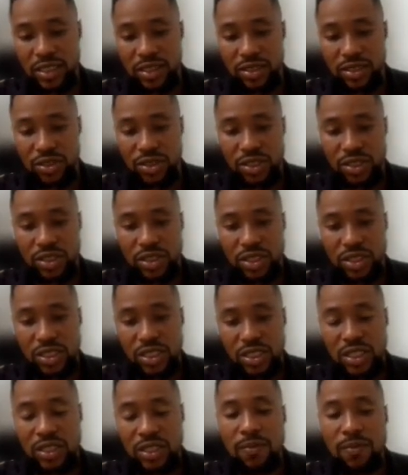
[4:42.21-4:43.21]
You can
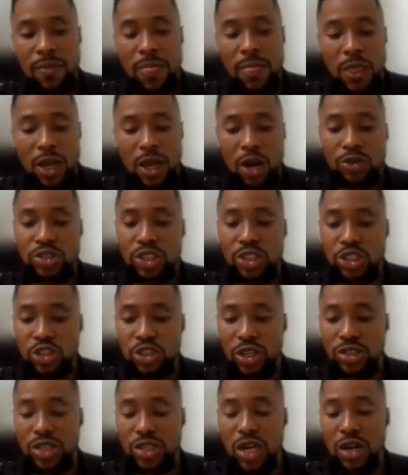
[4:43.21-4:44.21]
see, I'll teach you how
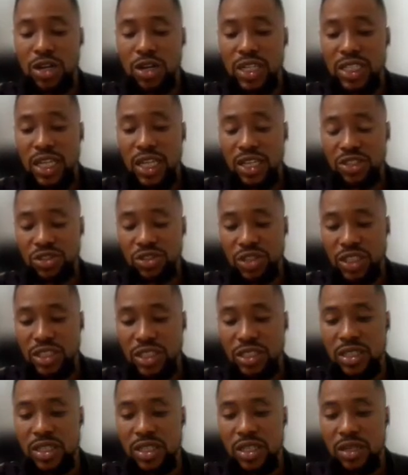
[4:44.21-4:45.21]
to calculate heart rate,
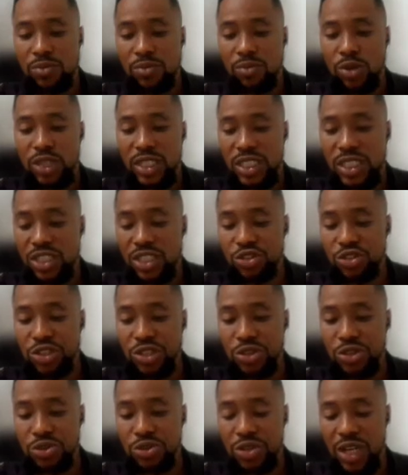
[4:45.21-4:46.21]
but there's a trick
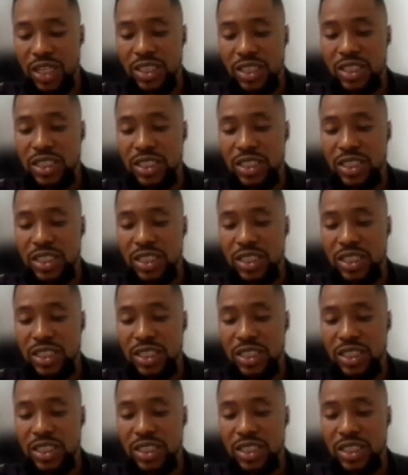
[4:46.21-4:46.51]
to that.